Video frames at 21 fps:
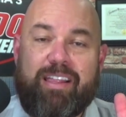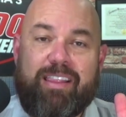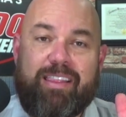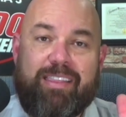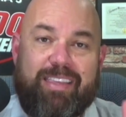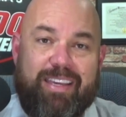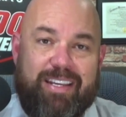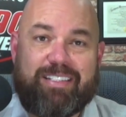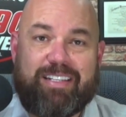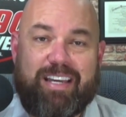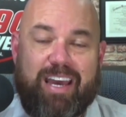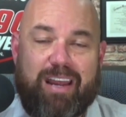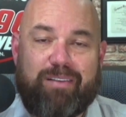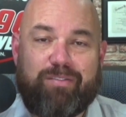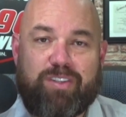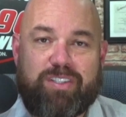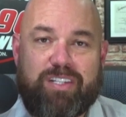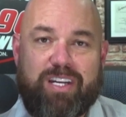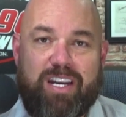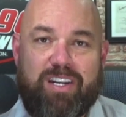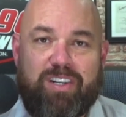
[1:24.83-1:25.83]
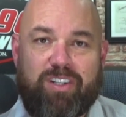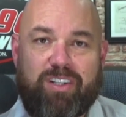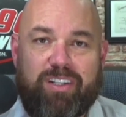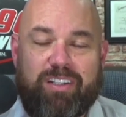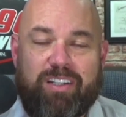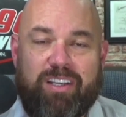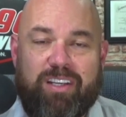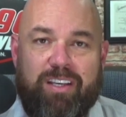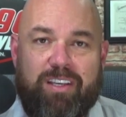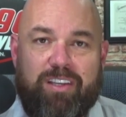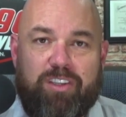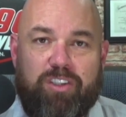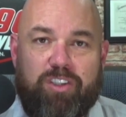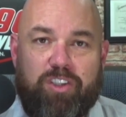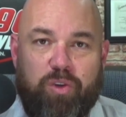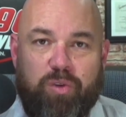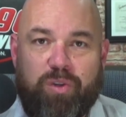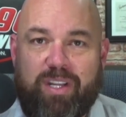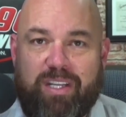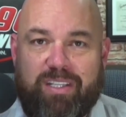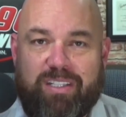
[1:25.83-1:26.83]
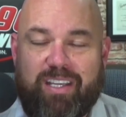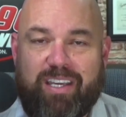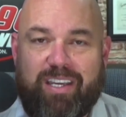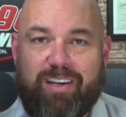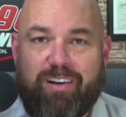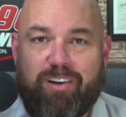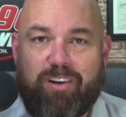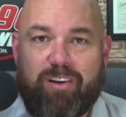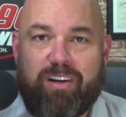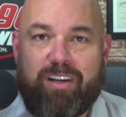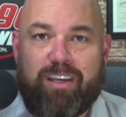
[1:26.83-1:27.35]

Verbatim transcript: This conversation you need to hear